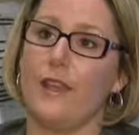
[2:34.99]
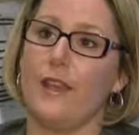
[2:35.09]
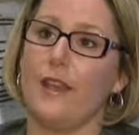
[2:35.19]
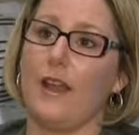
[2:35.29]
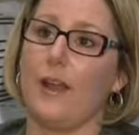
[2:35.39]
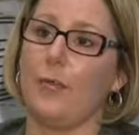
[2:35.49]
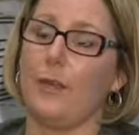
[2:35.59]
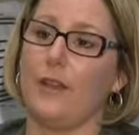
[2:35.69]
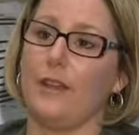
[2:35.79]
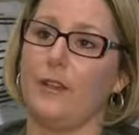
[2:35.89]
in
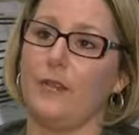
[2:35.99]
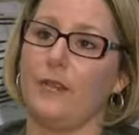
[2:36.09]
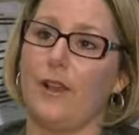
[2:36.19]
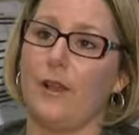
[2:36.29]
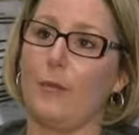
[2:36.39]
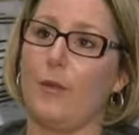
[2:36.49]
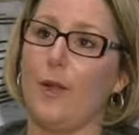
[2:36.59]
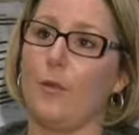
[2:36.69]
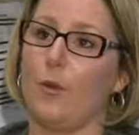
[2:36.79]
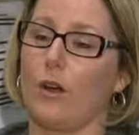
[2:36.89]
helping you develop
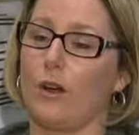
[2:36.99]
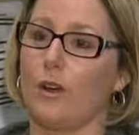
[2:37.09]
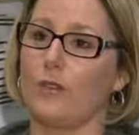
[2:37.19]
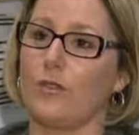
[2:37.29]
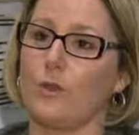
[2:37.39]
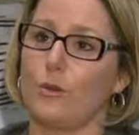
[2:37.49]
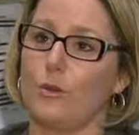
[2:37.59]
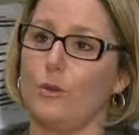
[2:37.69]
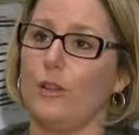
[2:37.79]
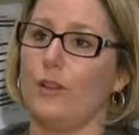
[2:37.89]
a
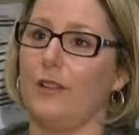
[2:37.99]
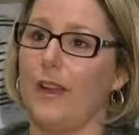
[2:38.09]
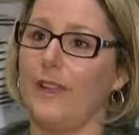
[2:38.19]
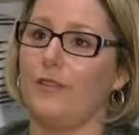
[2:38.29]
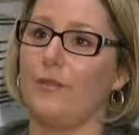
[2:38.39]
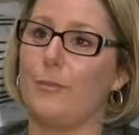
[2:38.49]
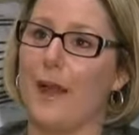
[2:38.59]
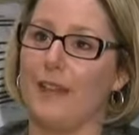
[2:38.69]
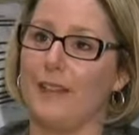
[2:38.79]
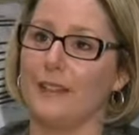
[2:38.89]
work-school-life
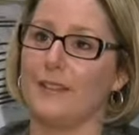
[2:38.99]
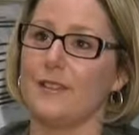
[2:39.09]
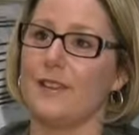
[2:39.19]
balance.